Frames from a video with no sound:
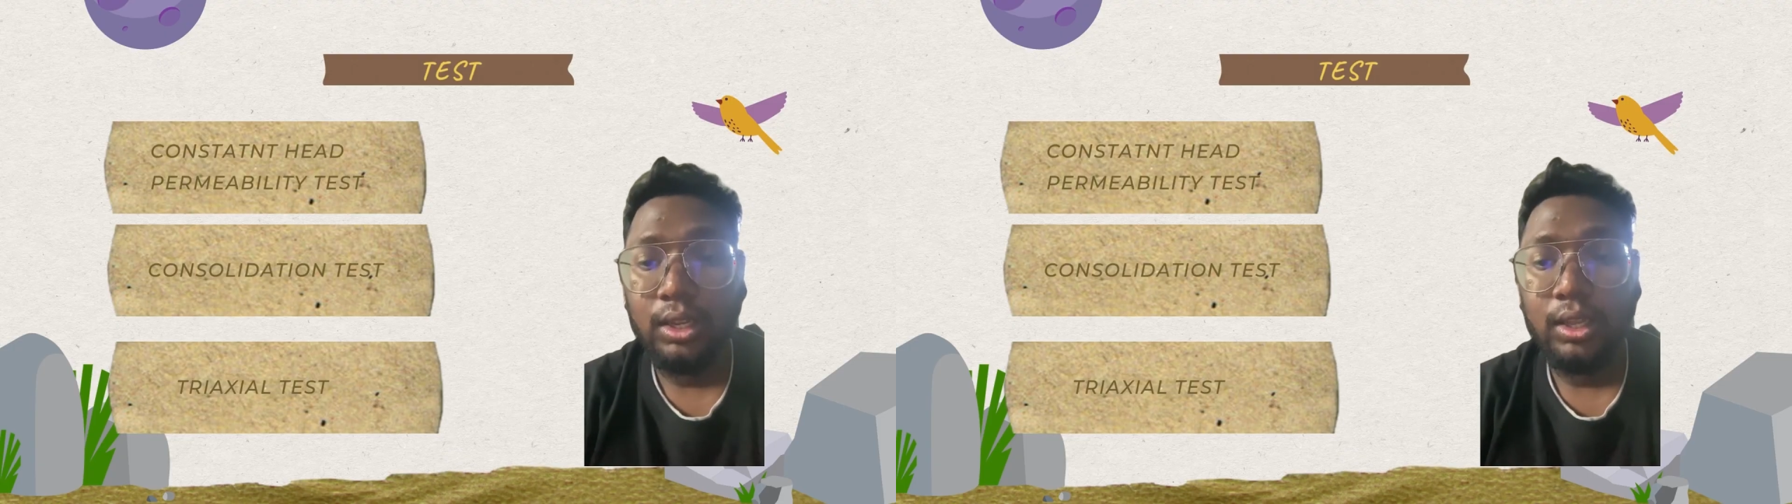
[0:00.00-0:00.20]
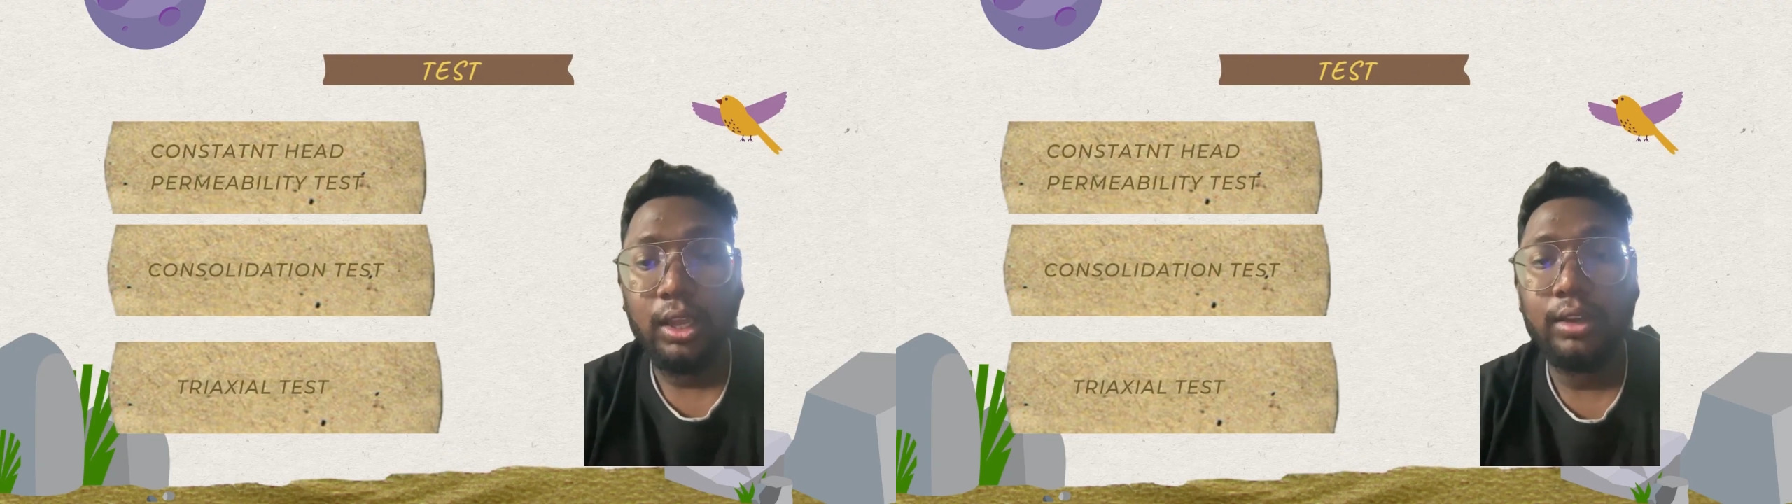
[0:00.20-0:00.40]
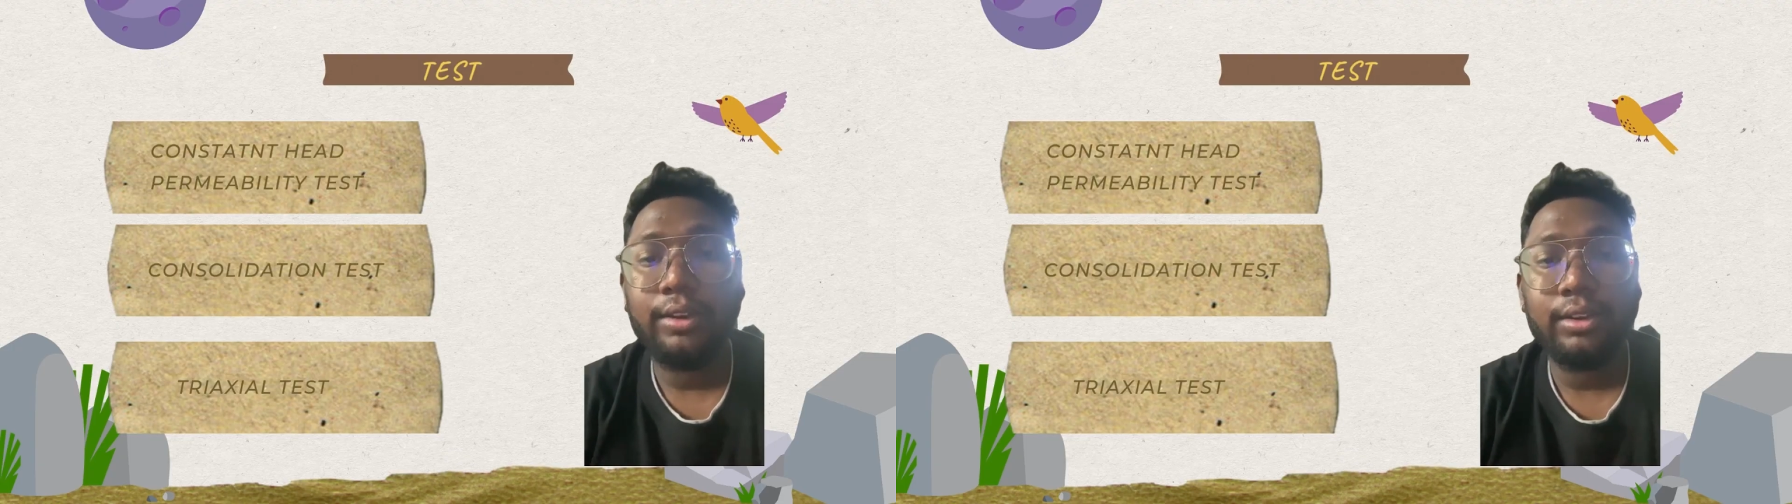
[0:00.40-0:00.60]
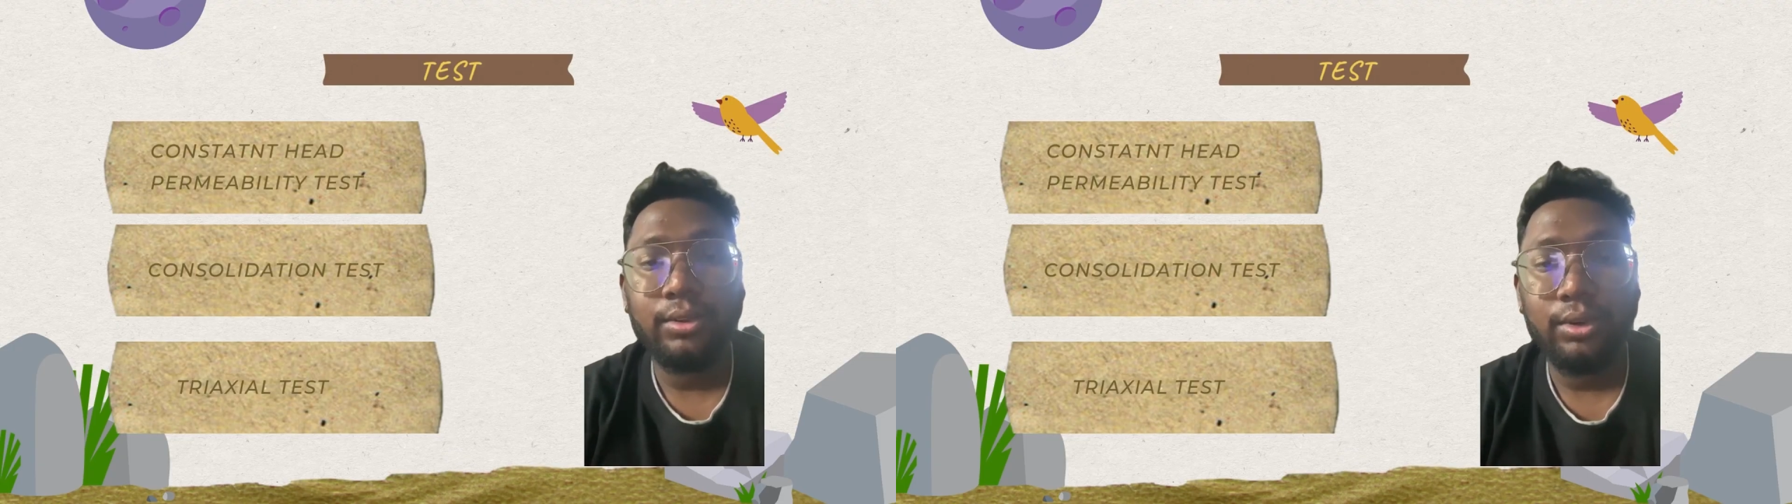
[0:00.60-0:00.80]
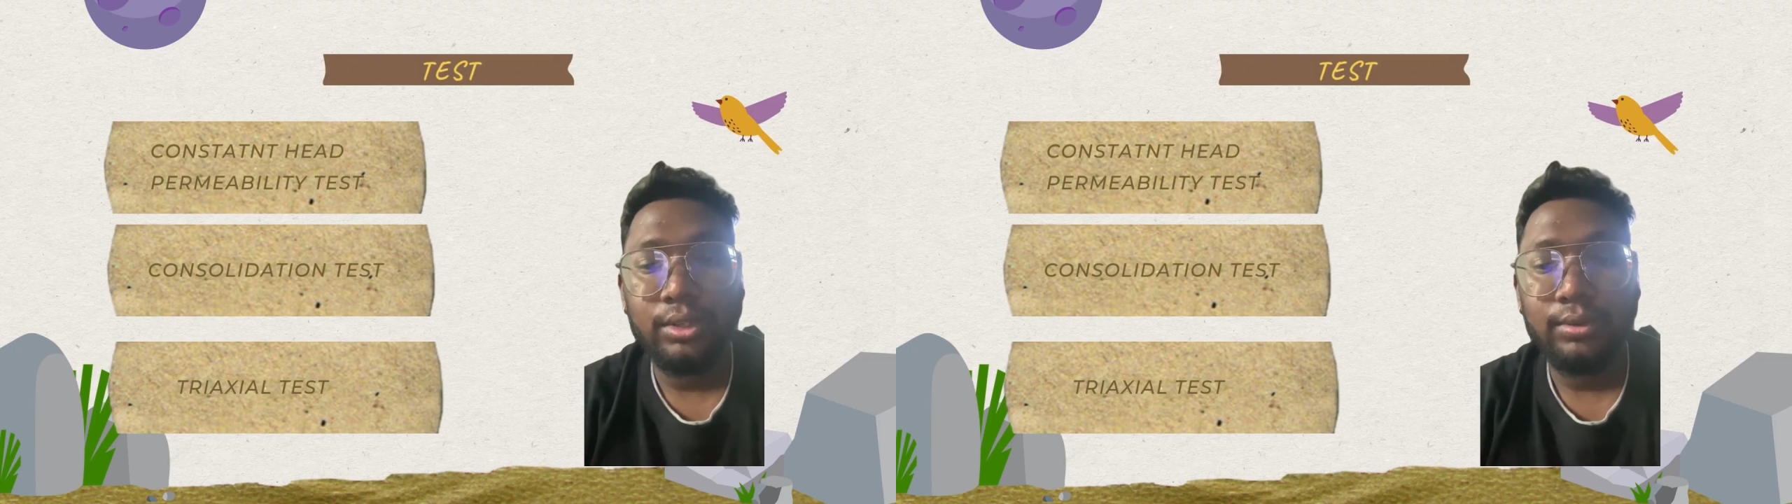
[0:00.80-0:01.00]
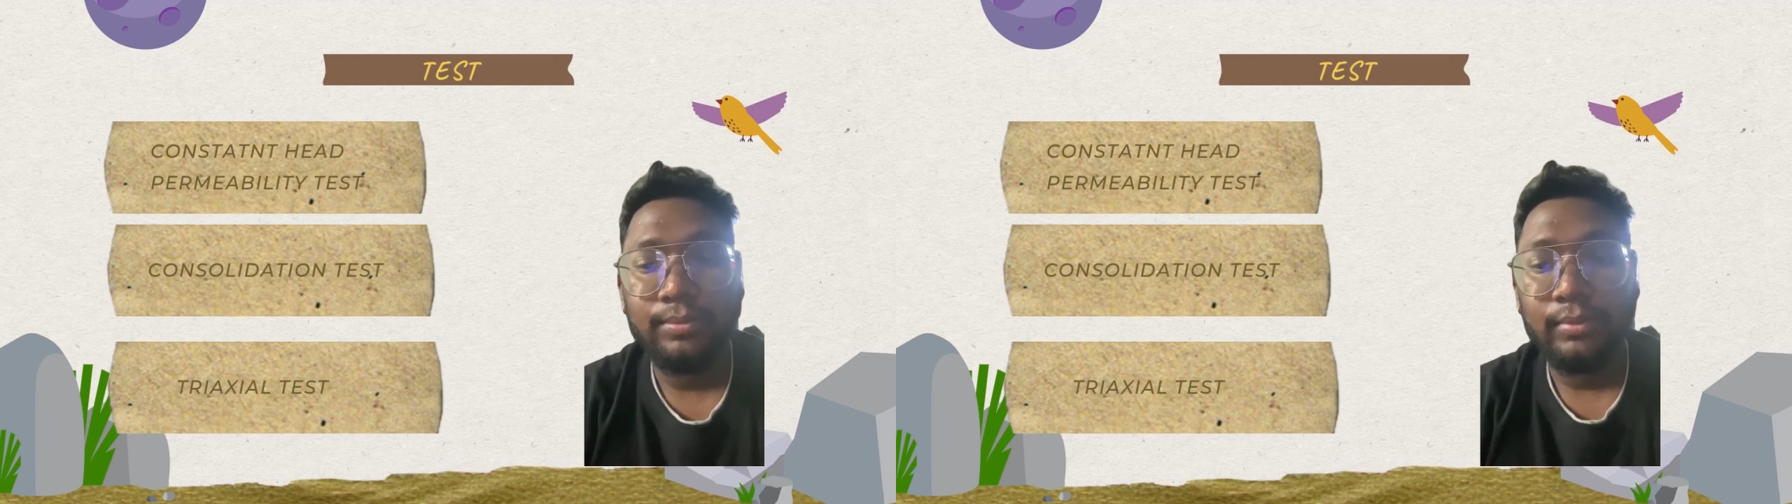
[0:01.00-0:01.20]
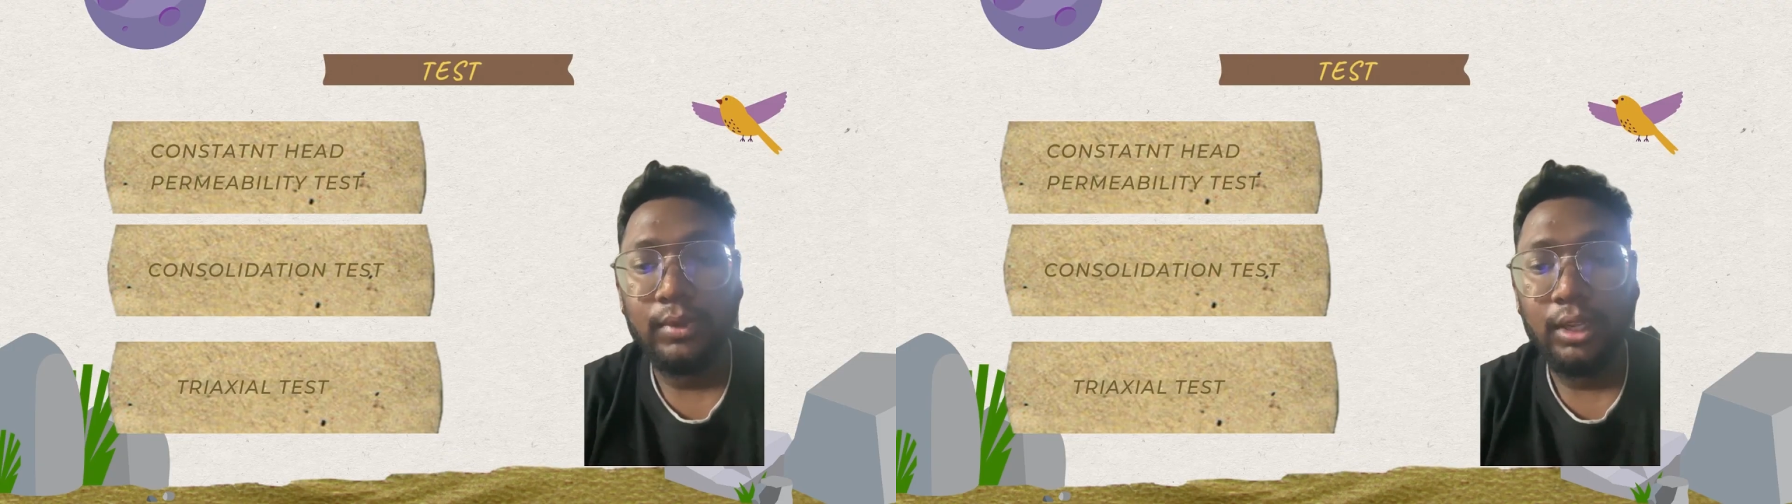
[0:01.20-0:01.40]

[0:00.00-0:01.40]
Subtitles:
and drainage conditions,